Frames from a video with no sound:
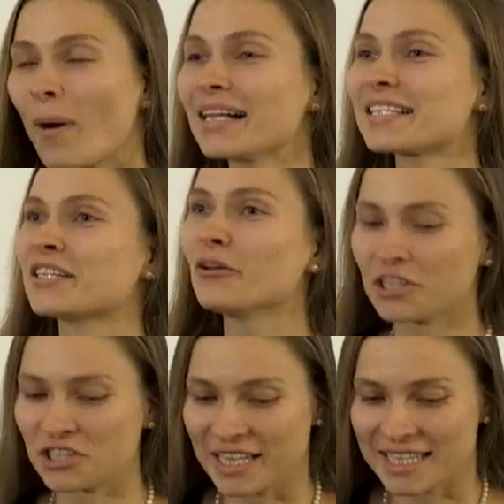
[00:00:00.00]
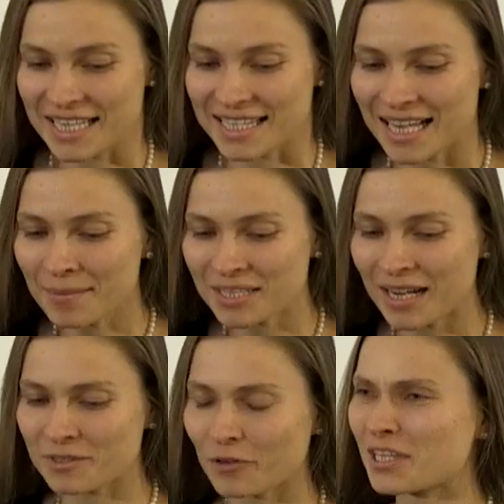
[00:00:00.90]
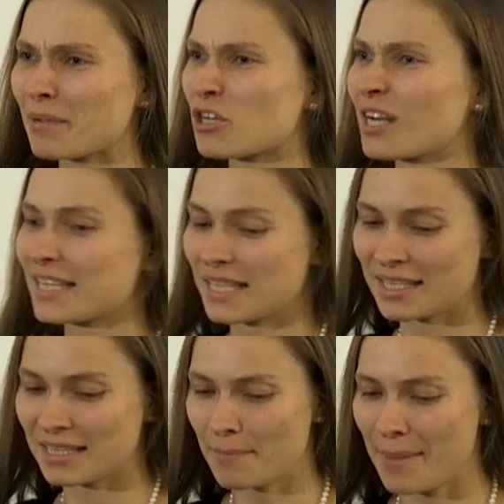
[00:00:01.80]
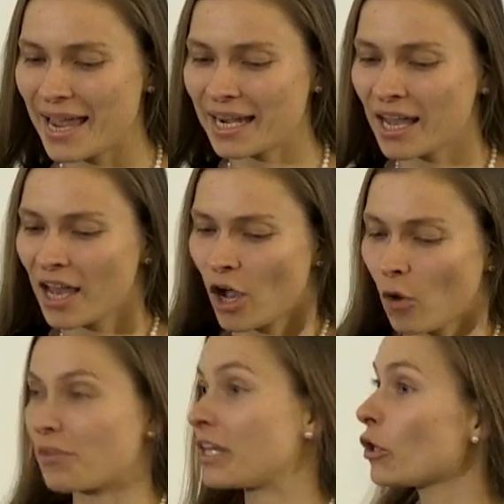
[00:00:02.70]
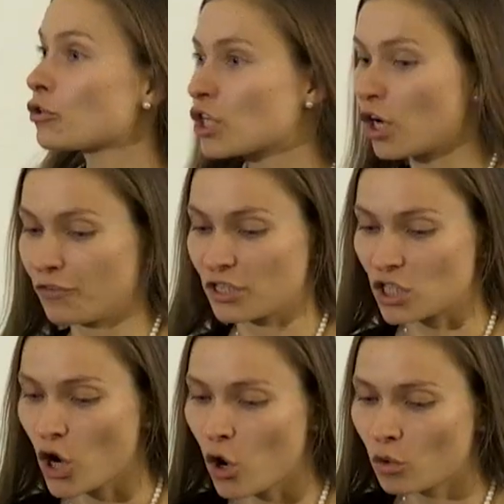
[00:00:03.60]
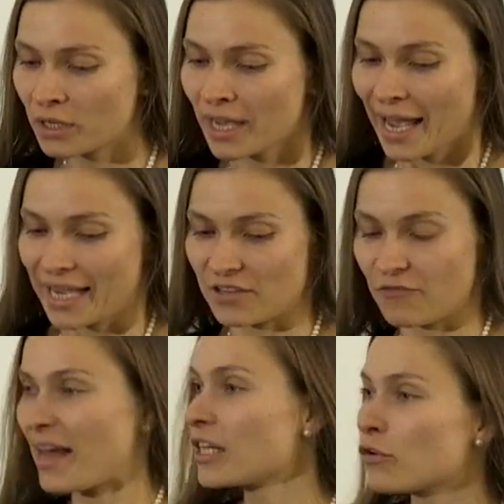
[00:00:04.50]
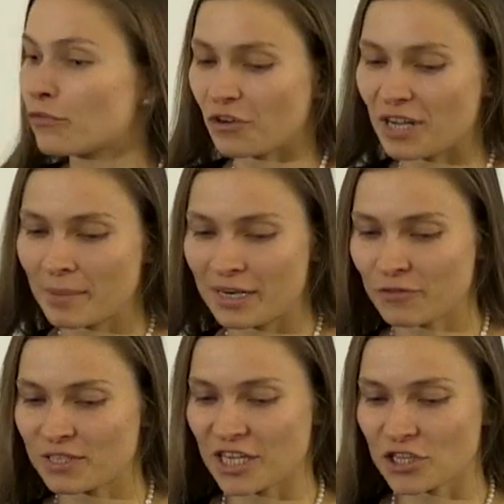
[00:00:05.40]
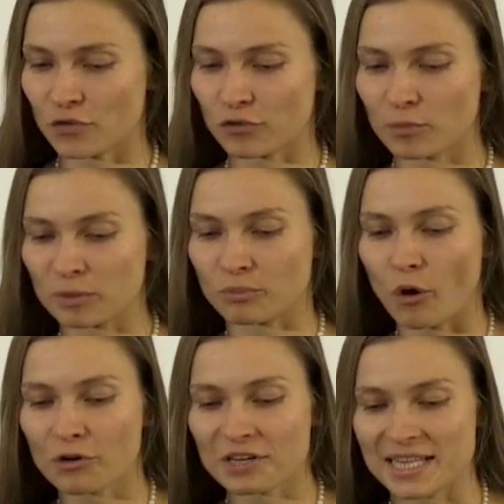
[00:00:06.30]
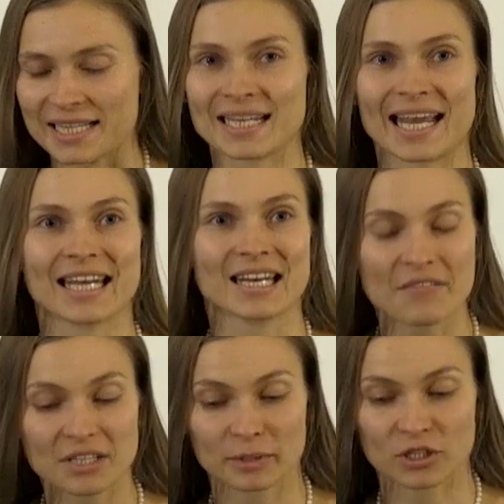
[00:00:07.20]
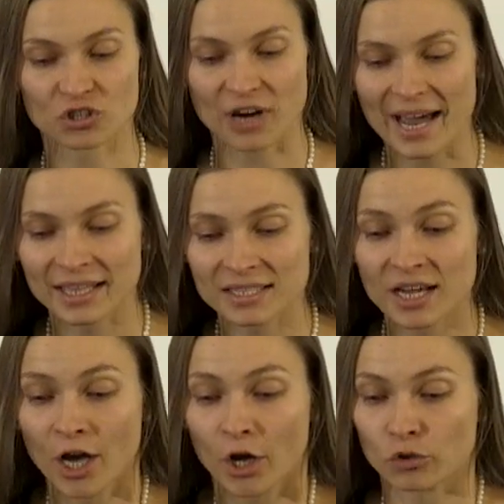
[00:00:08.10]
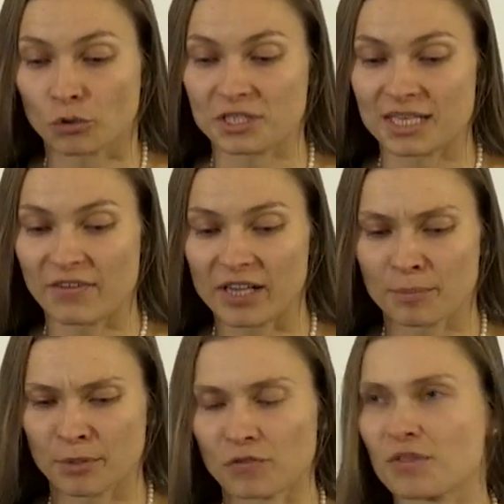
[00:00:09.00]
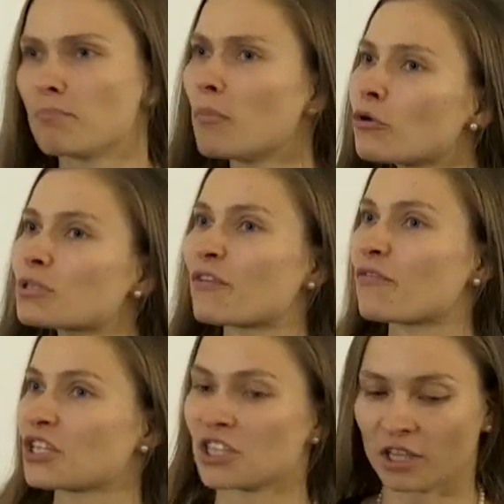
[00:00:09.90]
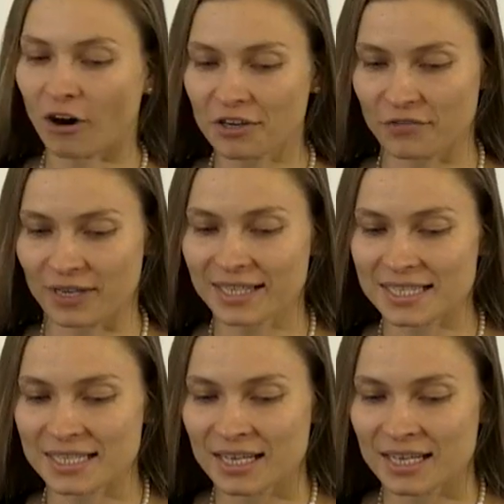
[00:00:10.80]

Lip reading: technology is sometimes conceptualized as a domain with a logic of its own, as a value-free manifestation of human progress, as an inevitable trend towards the development of the most efficient artifacts,